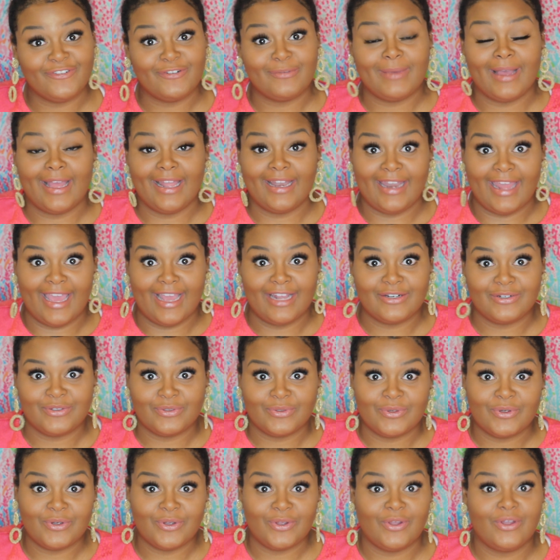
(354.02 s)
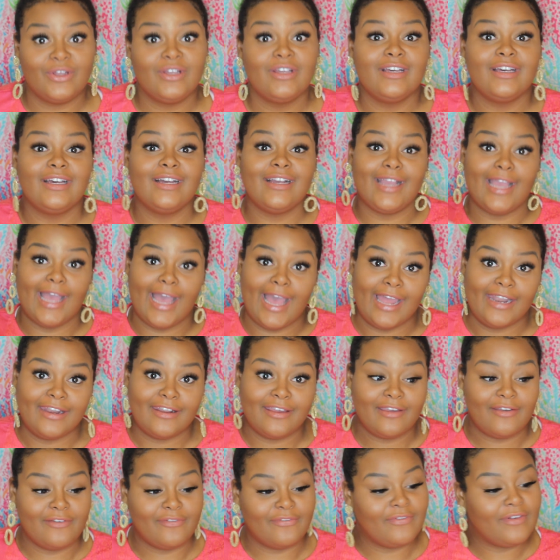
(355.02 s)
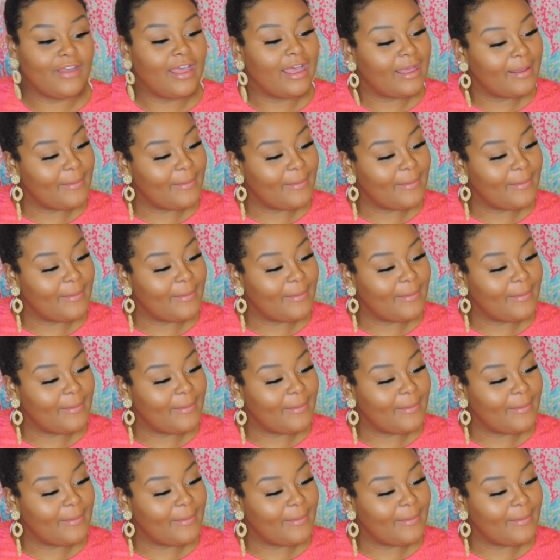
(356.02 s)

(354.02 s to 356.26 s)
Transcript: for my natural kind of